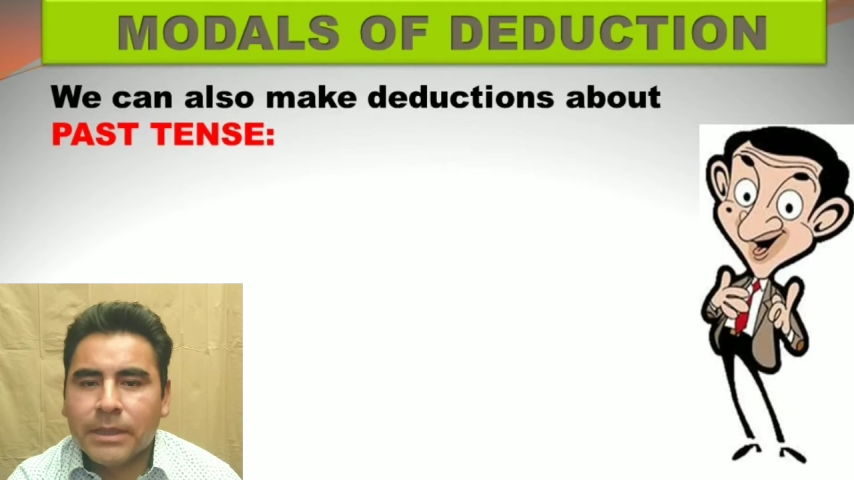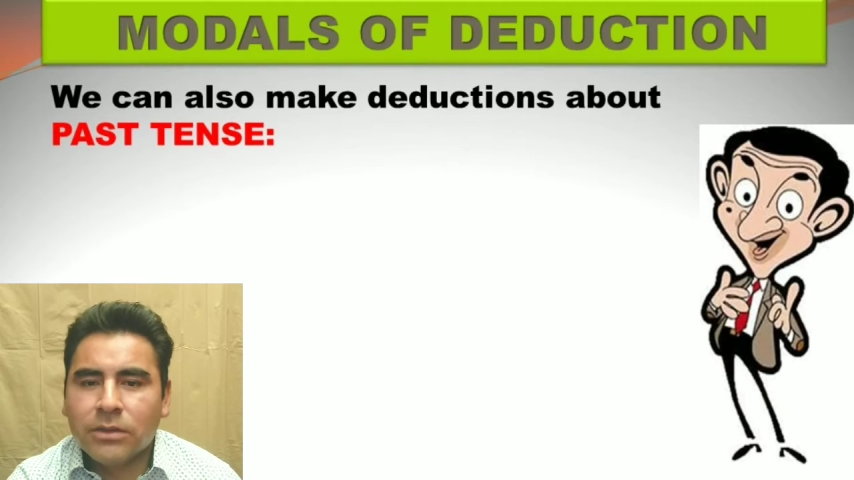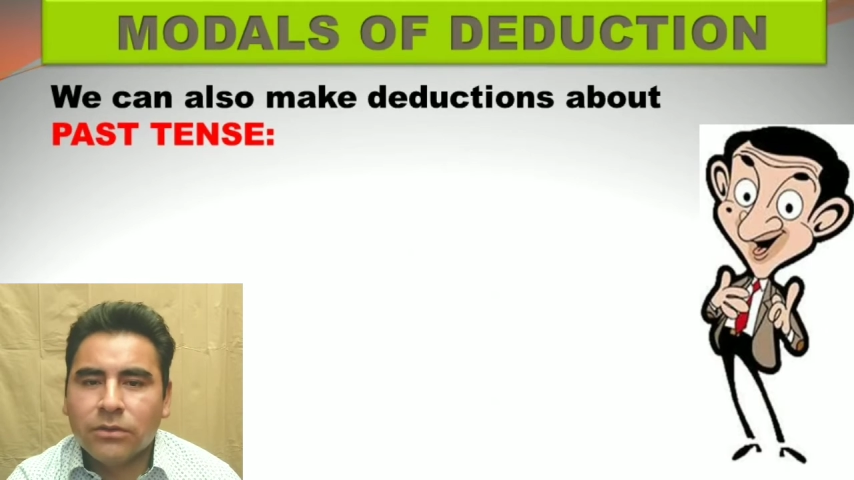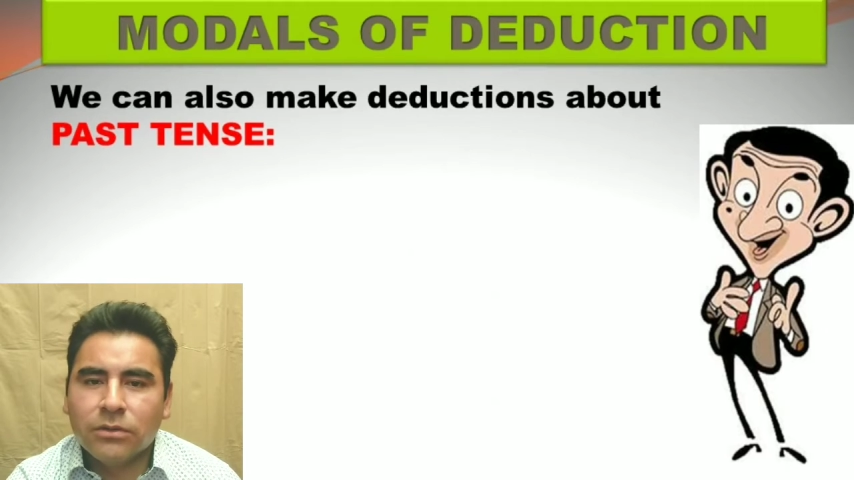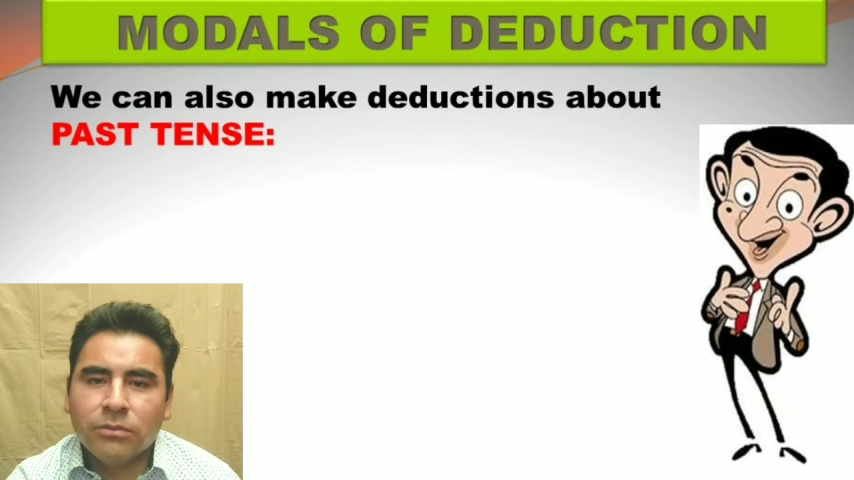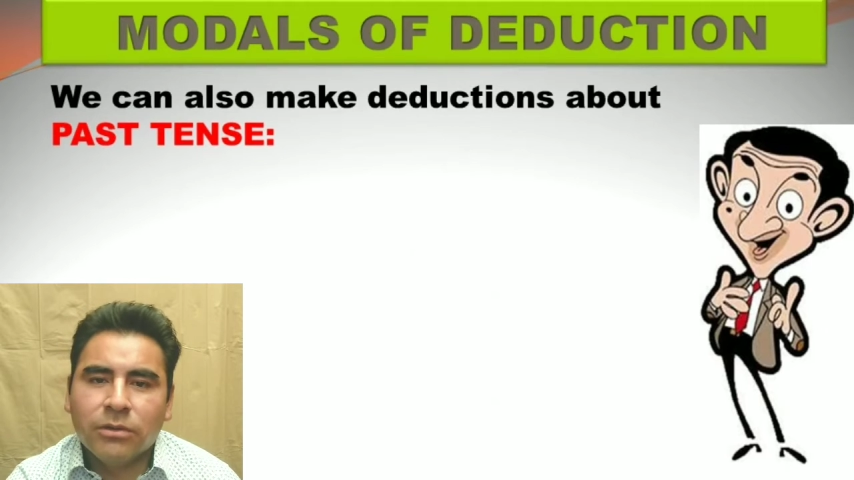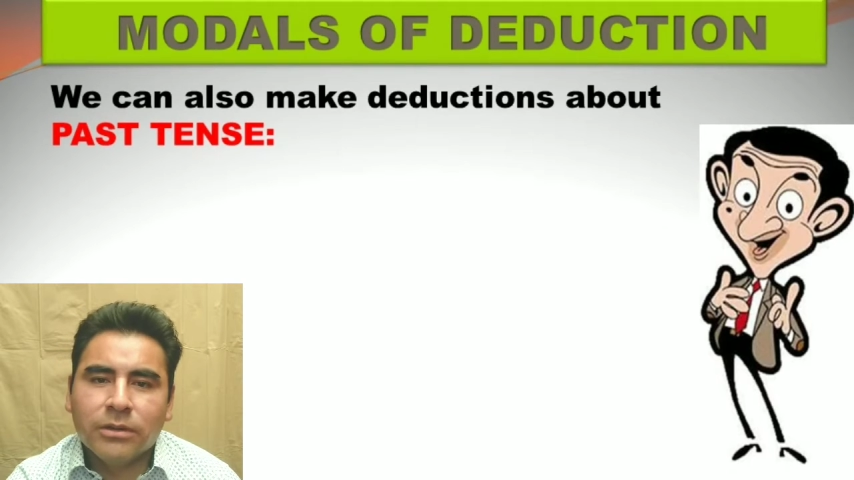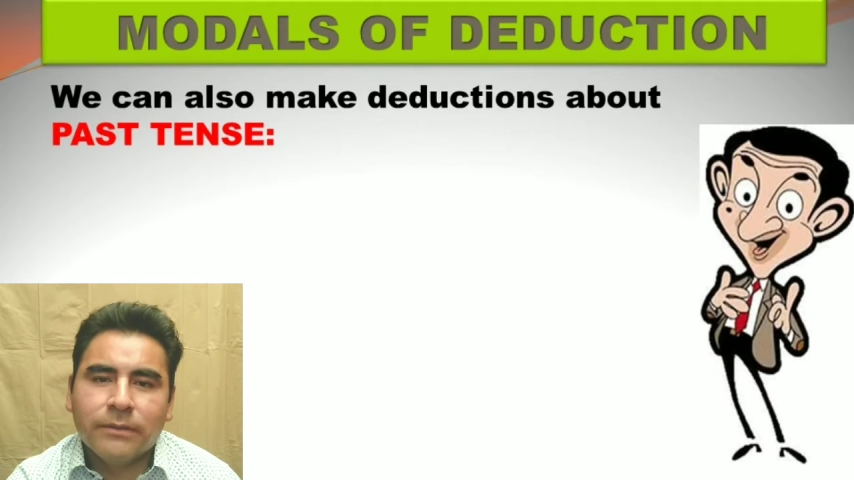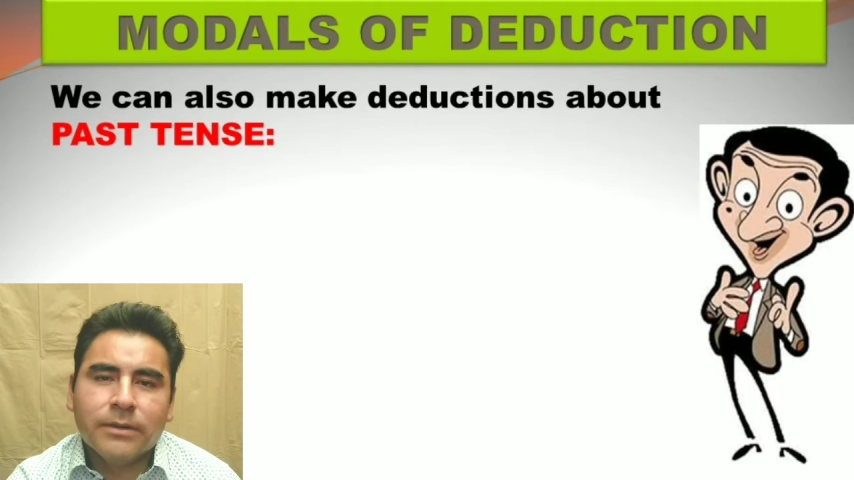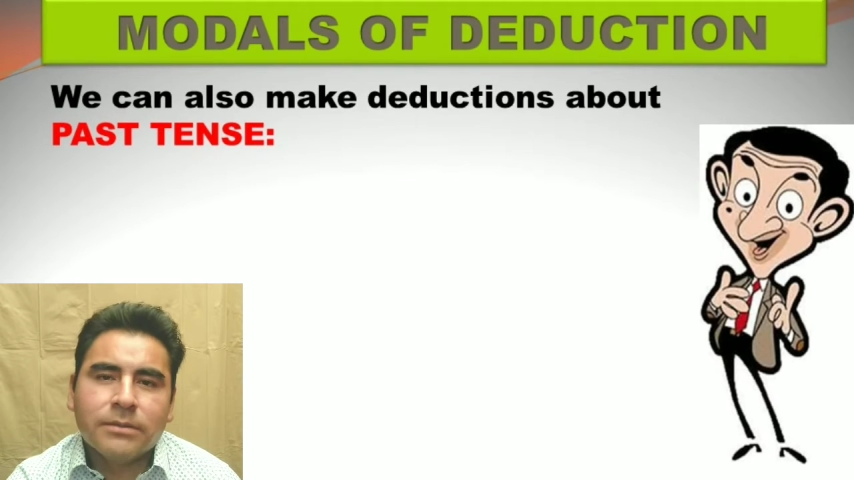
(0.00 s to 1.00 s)
to do
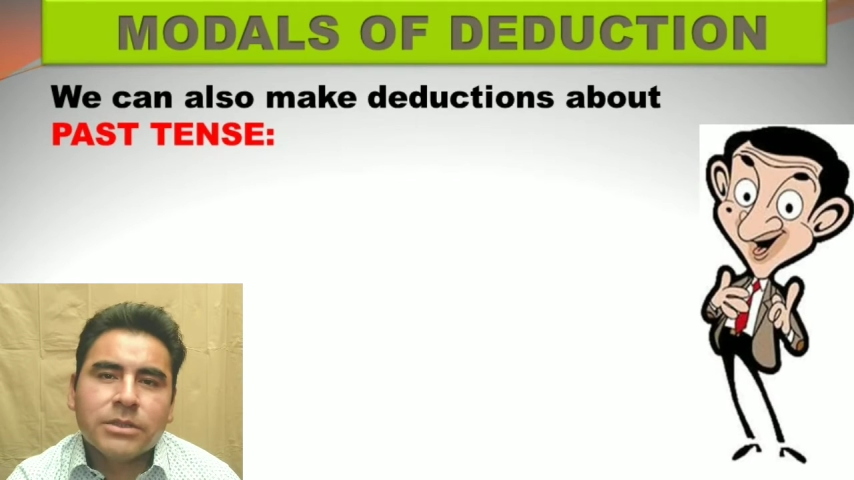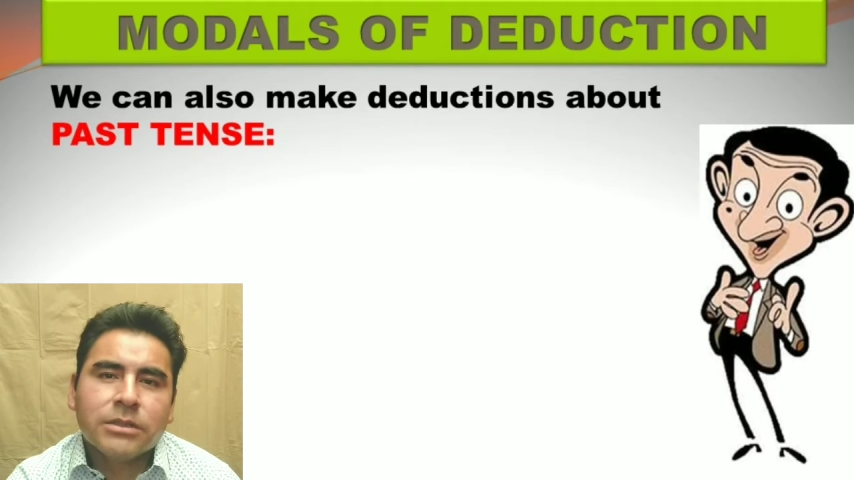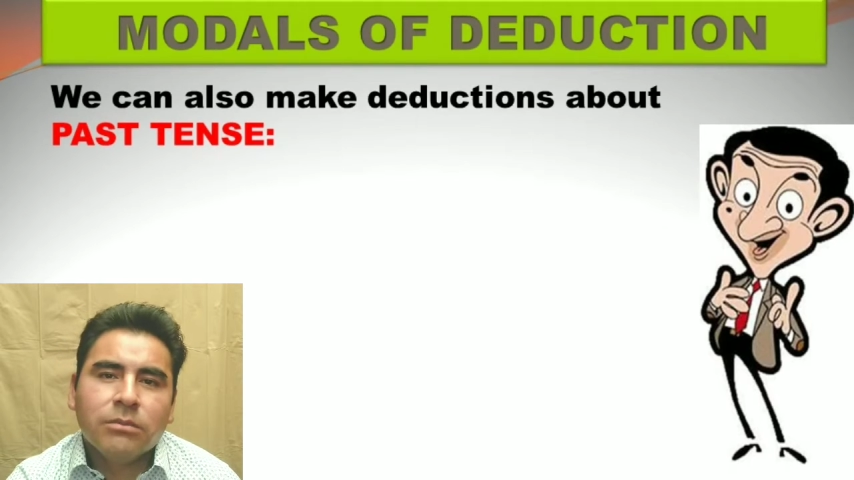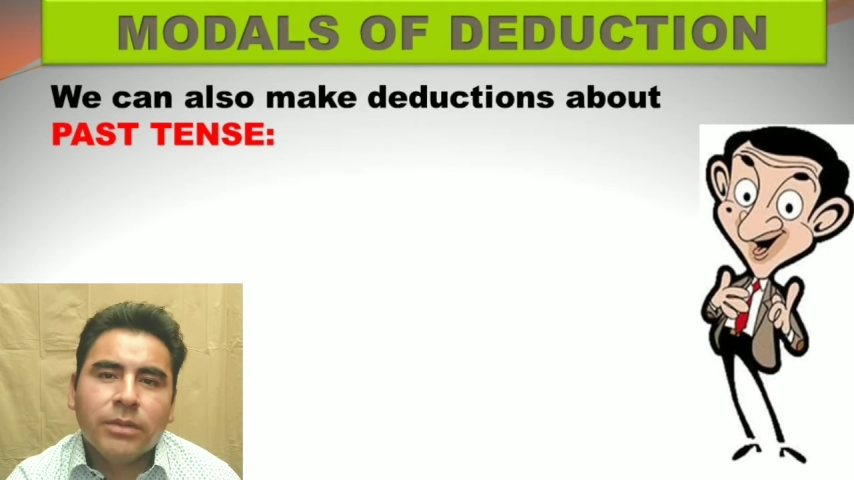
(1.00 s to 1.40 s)
modal verbs.